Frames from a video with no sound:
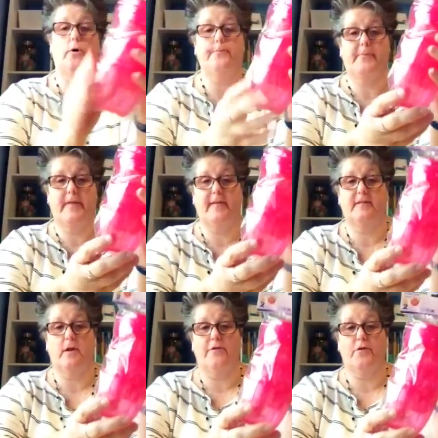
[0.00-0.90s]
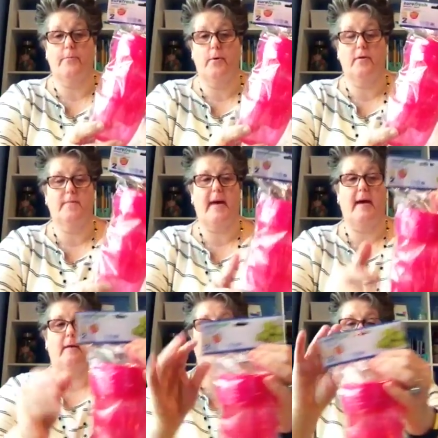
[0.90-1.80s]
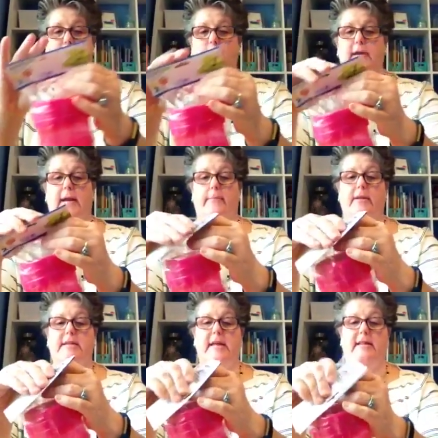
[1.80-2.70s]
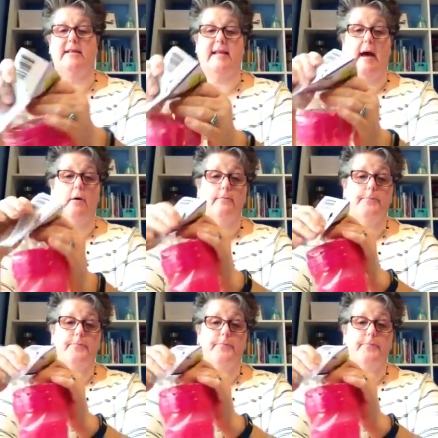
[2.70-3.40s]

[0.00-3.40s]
and this is also a bonus pack of 3, and I'm going to take these out.